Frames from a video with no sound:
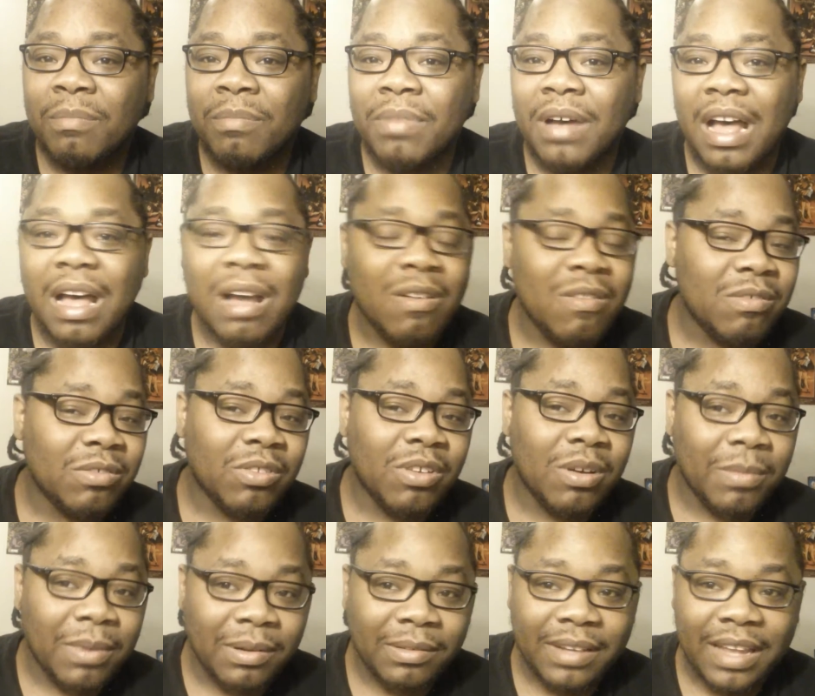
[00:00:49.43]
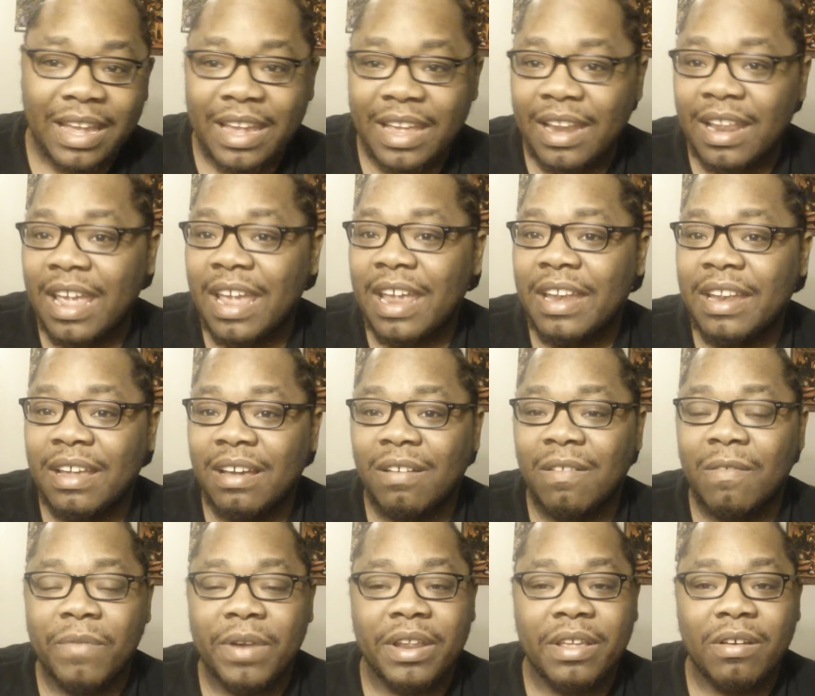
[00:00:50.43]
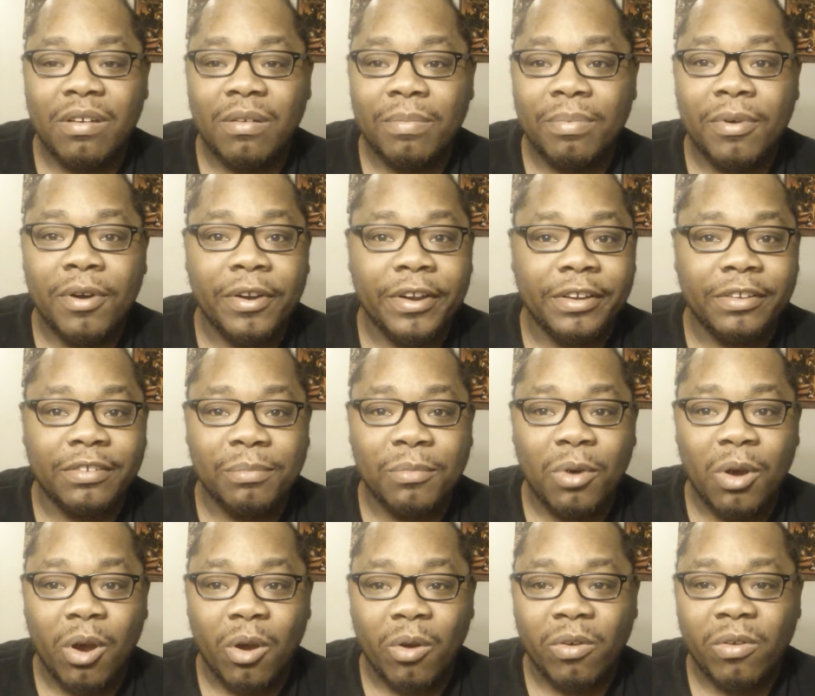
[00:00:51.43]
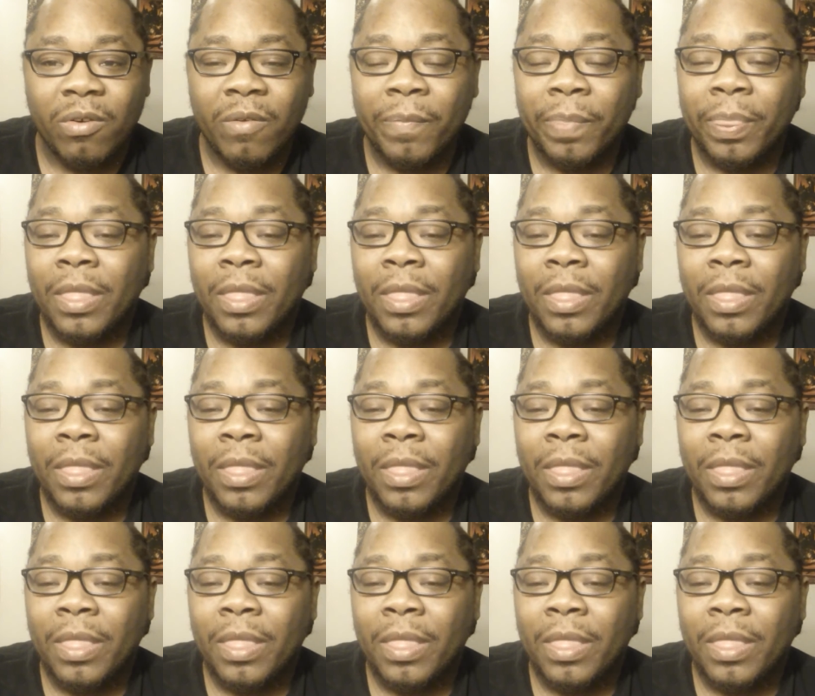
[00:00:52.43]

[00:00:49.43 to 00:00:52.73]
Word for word: But I'm going to talk about that in another video probably tomorrow.